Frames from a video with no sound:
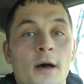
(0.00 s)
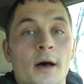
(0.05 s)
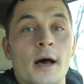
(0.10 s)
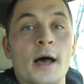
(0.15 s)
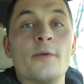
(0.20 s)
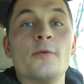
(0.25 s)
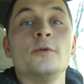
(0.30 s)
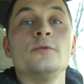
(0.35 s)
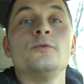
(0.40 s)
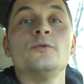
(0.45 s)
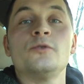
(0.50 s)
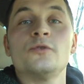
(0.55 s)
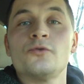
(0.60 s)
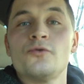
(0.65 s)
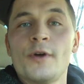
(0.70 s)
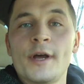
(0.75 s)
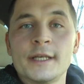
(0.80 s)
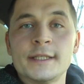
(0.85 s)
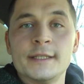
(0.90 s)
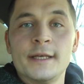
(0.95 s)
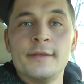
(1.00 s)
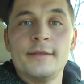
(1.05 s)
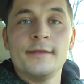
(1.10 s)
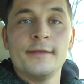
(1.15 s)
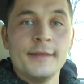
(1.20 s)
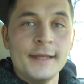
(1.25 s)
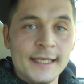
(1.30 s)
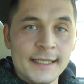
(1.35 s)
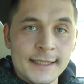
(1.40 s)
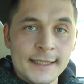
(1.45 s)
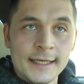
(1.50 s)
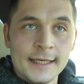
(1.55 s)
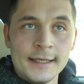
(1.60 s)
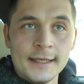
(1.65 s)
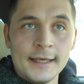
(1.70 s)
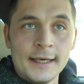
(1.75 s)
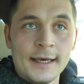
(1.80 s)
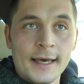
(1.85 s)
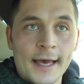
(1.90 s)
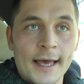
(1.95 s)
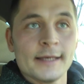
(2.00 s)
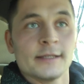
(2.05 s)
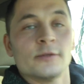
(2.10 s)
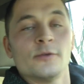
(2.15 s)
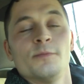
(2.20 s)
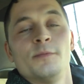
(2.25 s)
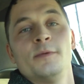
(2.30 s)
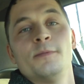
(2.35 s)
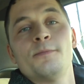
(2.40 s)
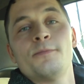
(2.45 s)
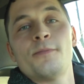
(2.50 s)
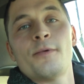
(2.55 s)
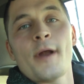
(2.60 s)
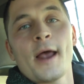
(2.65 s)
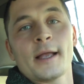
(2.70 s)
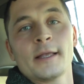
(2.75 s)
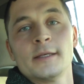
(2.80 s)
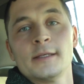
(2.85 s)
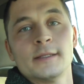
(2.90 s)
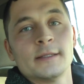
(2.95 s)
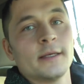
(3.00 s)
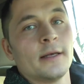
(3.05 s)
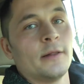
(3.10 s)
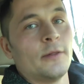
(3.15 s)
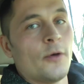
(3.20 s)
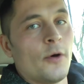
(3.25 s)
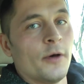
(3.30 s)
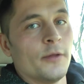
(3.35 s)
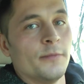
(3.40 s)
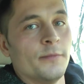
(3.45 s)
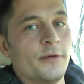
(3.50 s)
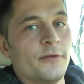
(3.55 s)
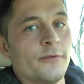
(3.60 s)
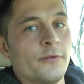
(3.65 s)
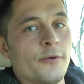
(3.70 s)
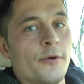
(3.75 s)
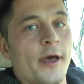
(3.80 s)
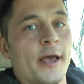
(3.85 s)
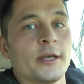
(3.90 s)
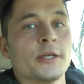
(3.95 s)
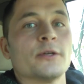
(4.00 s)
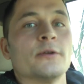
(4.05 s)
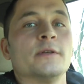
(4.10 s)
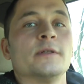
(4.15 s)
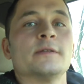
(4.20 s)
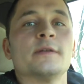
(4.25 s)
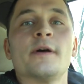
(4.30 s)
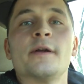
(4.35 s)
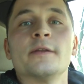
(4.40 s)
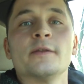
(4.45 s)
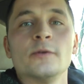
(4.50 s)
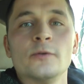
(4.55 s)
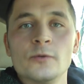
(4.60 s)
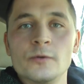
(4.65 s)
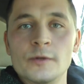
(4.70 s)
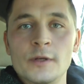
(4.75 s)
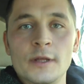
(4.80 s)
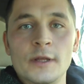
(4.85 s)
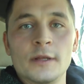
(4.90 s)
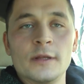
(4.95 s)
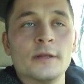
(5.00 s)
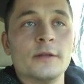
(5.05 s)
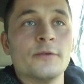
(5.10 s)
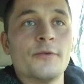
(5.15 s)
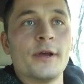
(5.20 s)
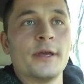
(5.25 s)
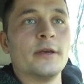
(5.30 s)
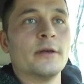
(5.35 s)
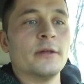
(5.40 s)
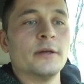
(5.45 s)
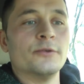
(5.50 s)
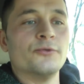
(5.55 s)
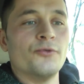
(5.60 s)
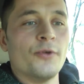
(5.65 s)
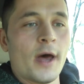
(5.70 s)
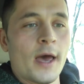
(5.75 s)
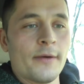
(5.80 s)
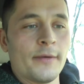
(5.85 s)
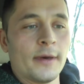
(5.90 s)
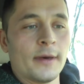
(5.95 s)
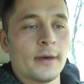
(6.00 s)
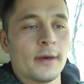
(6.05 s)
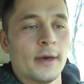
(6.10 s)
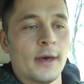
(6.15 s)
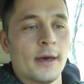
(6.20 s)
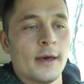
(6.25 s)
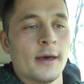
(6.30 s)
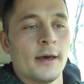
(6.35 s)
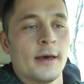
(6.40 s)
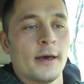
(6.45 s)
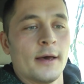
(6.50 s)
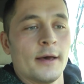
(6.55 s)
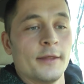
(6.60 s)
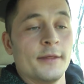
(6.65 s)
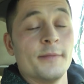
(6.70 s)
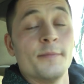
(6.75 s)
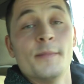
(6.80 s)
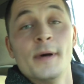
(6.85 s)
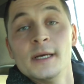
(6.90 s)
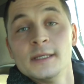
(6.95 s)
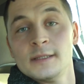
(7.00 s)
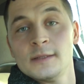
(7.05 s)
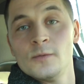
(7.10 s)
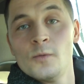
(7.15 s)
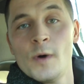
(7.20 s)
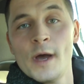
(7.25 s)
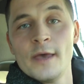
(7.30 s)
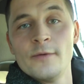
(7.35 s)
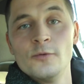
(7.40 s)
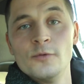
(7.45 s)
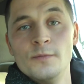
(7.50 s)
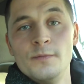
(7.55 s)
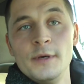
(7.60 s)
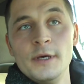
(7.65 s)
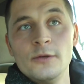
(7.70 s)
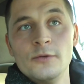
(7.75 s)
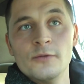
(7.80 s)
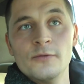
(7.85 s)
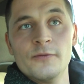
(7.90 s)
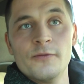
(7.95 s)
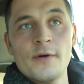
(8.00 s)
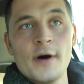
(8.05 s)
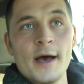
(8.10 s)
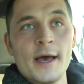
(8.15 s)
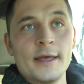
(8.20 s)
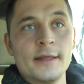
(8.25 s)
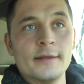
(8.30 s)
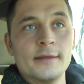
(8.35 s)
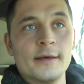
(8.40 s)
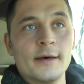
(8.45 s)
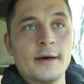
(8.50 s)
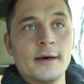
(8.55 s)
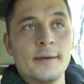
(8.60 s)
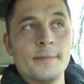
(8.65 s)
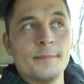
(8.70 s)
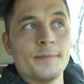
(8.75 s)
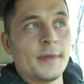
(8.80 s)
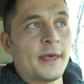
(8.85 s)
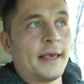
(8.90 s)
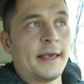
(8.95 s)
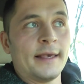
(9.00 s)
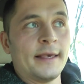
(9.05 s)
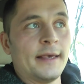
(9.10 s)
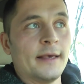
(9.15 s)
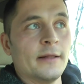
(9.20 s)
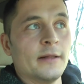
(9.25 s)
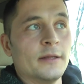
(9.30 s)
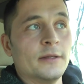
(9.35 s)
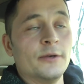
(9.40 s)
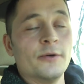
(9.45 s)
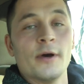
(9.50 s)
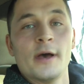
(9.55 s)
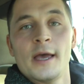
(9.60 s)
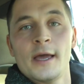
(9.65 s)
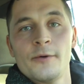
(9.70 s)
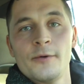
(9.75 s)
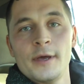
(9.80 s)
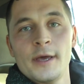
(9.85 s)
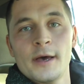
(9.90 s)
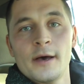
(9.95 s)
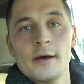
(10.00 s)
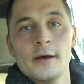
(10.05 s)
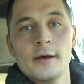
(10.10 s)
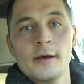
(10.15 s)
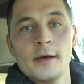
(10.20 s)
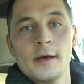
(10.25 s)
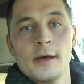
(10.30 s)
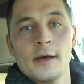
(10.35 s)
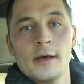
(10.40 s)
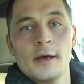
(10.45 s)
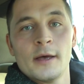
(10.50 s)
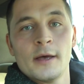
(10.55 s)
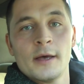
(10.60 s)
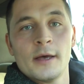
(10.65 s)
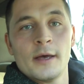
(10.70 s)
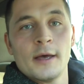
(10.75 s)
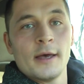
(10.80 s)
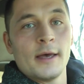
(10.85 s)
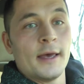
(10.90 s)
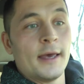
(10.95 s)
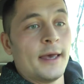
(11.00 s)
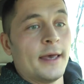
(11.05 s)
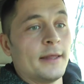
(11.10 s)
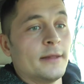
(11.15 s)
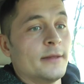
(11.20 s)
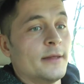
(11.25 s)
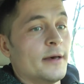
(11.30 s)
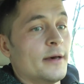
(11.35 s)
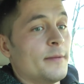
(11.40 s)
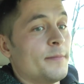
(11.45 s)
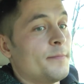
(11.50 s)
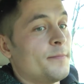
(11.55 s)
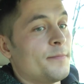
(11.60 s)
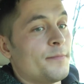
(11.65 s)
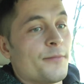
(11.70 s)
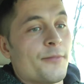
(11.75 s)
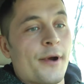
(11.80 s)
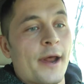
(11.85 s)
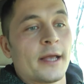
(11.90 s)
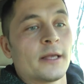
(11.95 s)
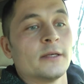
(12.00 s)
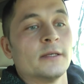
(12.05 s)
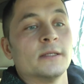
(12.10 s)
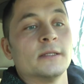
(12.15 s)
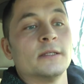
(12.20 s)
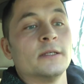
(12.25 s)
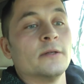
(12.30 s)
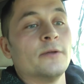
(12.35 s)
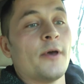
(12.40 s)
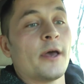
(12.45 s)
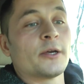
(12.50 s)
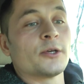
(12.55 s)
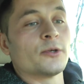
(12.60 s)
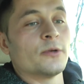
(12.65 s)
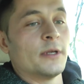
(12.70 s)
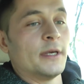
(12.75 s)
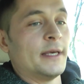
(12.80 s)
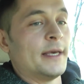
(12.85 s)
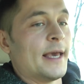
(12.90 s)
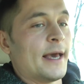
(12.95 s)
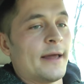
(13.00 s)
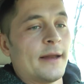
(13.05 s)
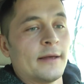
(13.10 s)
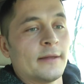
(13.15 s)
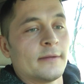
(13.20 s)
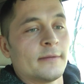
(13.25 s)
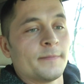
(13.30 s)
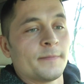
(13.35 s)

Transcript: I want to stress that this technique has to be practiced a lot before you actually start using it in regular driving. The best way would be to find a hill in your area and practice till you actually get it.